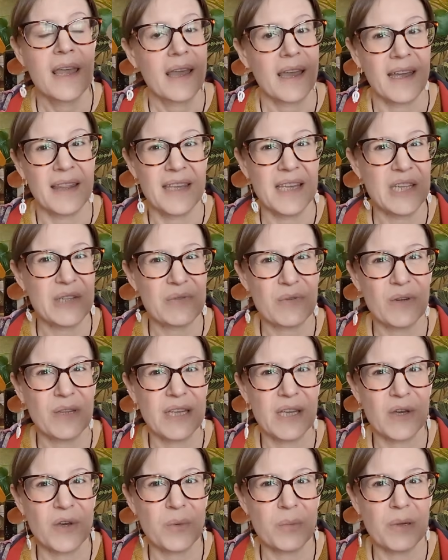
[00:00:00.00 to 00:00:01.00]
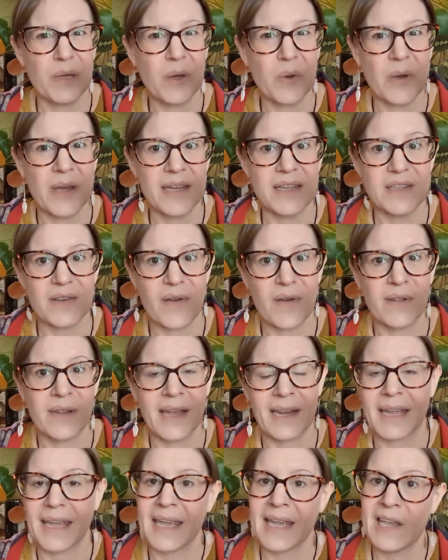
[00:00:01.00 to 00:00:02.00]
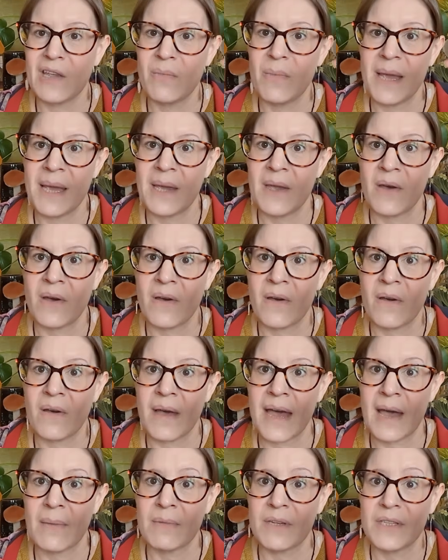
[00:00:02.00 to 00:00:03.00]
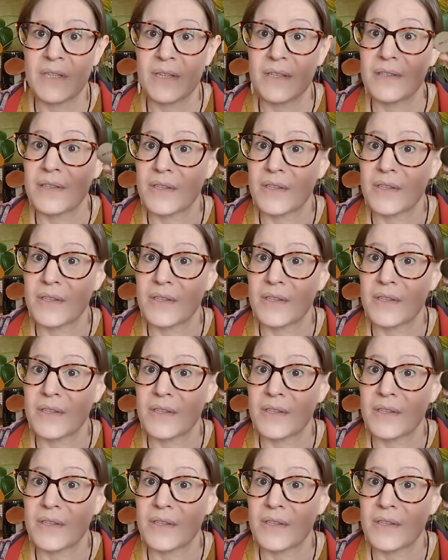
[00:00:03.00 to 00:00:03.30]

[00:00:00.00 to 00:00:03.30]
And these are only a couple of quid on like eBay or Amazon,